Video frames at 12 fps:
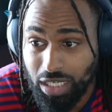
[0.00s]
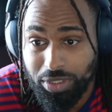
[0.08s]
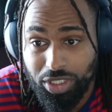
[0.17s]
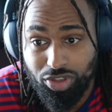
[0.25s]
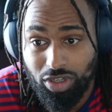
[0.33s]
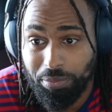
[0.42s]
up
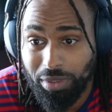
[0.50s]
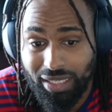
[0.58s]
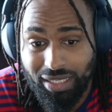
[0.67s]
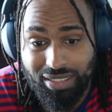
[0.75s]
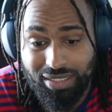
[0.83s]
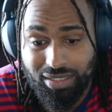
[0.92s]
to Trump like
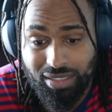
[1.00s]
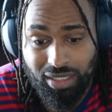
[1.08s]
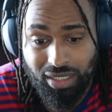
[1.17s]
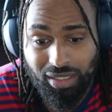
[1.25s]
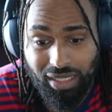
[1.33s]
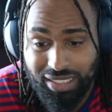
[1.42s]
he's
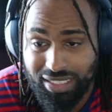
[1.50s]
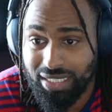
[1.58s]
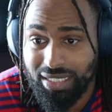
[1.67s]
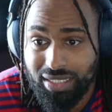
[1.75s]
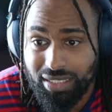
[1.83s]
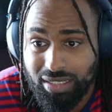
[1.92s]
like
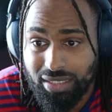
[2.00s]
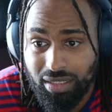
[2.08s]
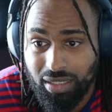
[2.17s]
Jesus,